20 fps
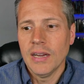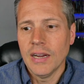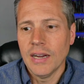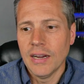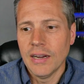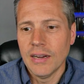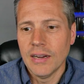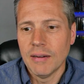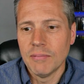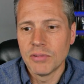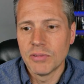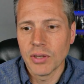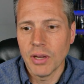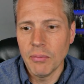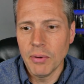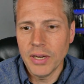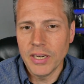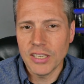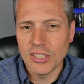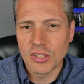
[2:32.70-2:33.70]
So I
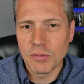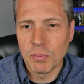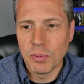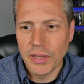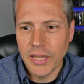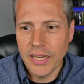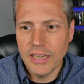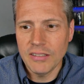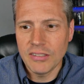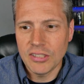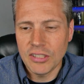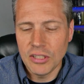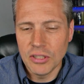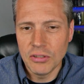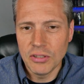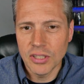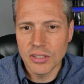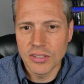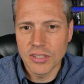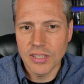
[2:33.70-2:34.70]
want to explain to
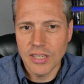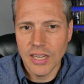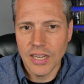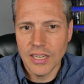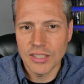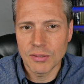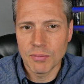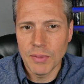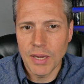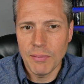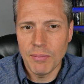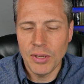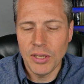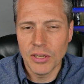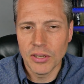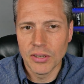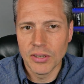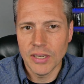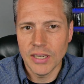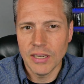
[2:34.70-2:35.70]
you, just in case maybe
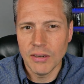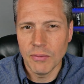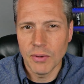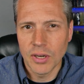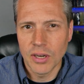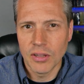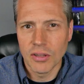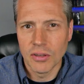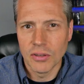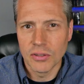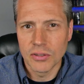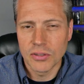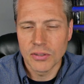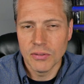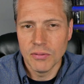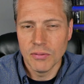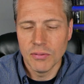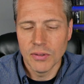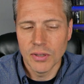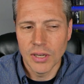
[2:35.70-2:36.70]
you're in one of those
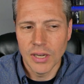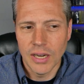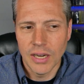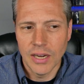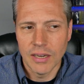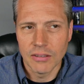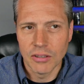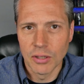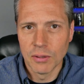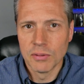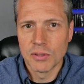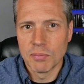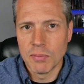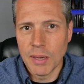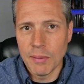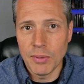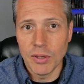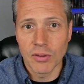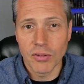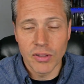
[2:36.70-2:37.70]
groups,
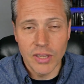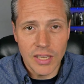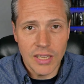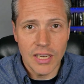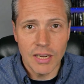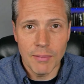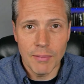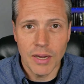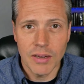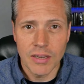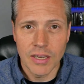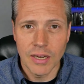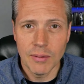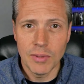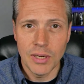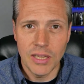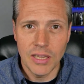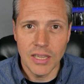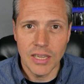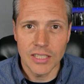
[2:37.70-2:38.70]
maybe you're thinking about
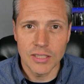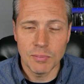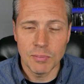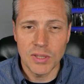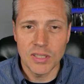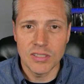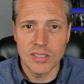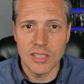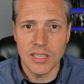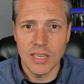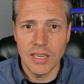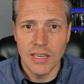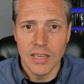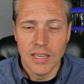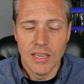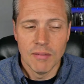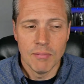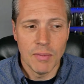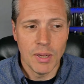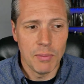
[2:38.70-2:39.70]
coming in the SBC,
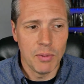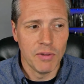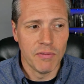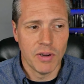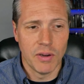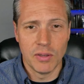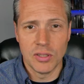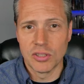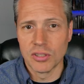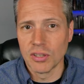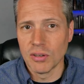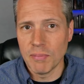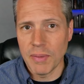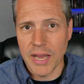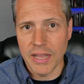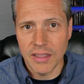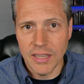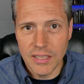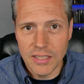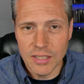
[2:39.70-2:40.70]
maybe you've always heard
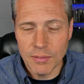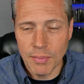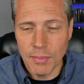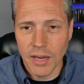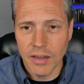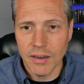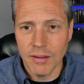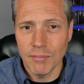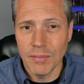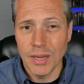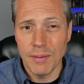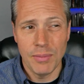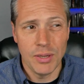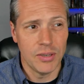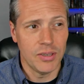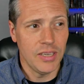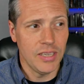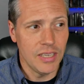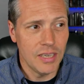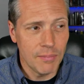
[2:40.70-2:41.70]
bad things about it, maybe
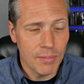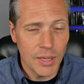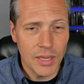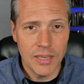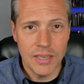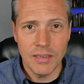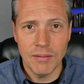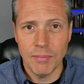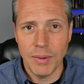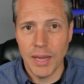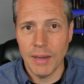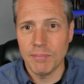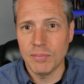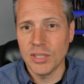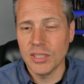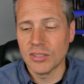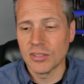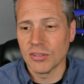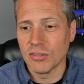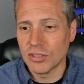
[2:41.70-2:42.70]
you're independent
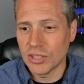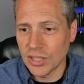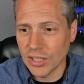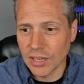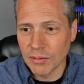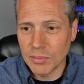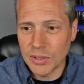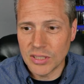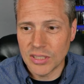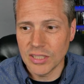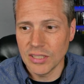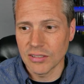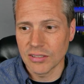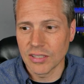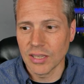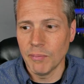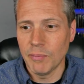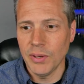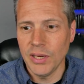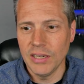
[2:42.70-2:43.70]
Baptist or GRBC or
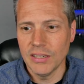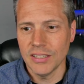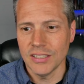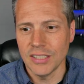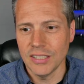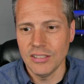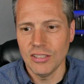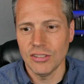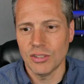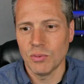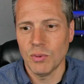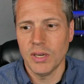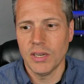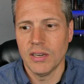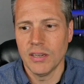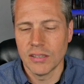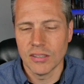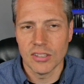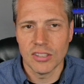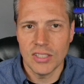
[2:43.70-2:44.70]
something, you just want
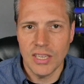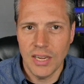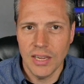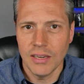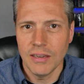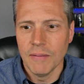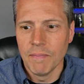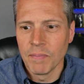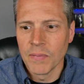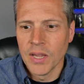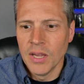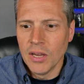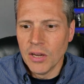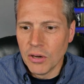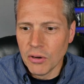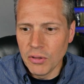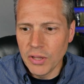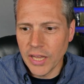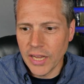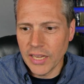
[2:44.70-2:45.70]
to understand
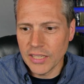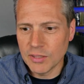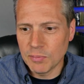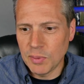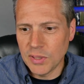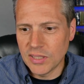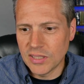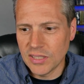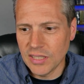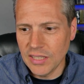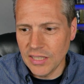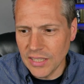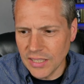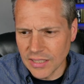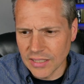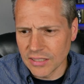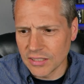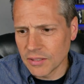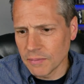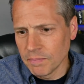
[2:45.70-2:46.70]
who the SBC
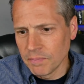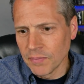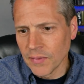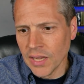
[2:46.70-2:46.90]
is.